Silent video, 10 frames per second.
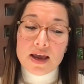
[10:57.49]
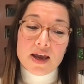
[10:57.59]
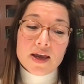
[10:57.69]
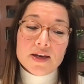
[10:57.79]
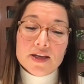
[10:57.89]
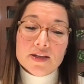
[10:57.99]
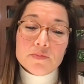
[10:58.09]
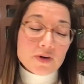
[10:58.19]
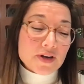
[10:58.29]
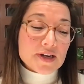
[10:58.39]
And in
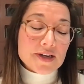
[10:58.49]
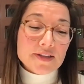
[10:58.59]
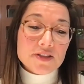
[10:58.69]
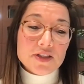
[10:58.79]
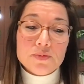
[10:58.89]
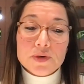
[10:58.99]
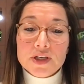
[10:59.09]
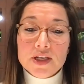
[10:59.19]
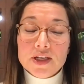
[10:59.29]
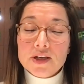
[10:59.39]
a brand identity, we
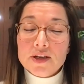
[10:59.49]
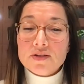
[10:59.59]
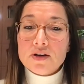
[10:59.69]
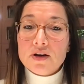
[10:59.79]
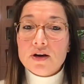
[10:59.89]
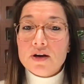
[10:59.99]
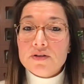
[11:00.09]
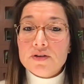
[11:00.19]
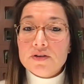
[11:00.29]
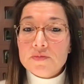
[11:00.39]
needed
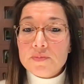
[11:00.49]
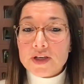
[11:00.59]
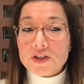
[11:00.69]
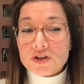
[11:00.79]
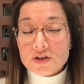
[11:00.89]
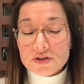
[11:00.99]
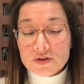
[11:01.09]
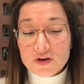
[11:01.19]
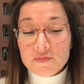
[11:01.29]
uh, pictures.